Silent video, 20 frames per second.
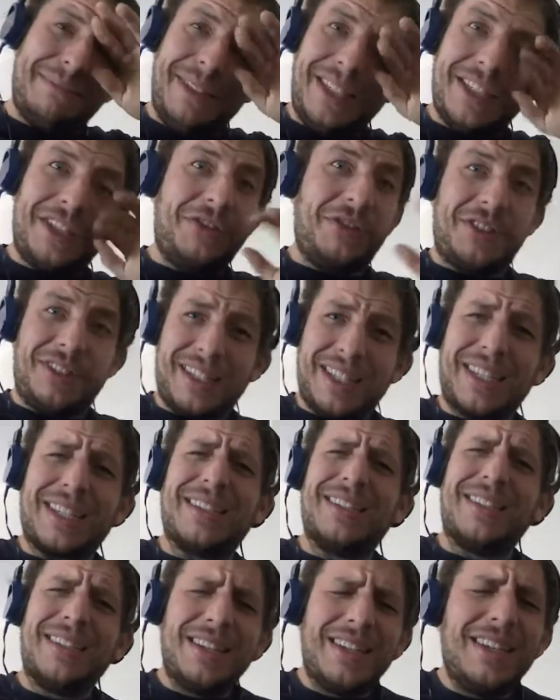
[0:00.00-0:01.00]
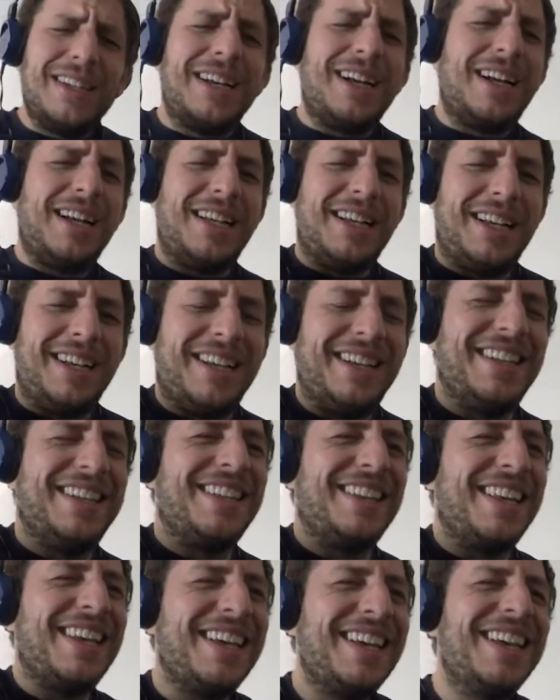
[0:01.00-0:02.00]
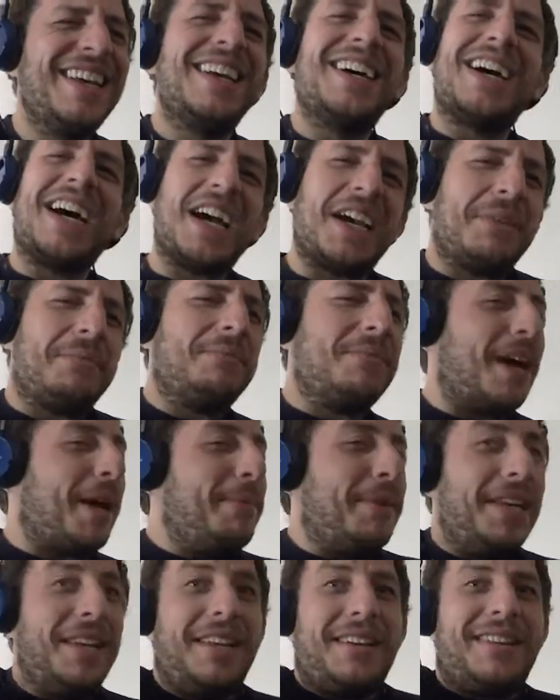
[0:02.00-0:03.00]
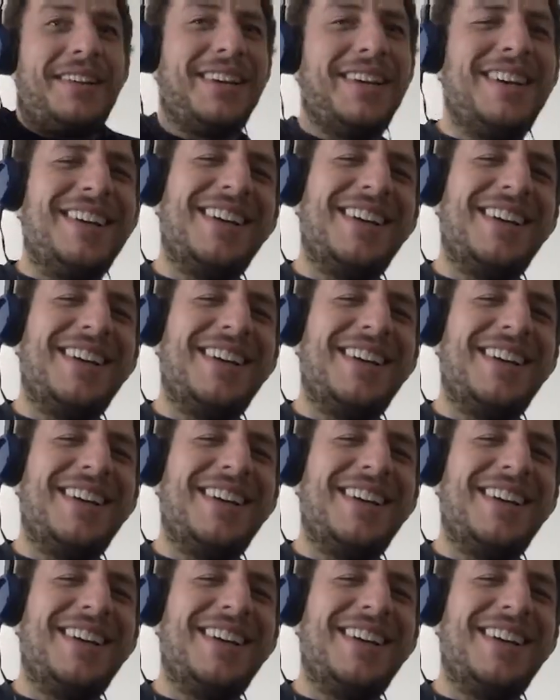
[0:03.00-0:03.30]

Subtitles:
be interesting. I'm in.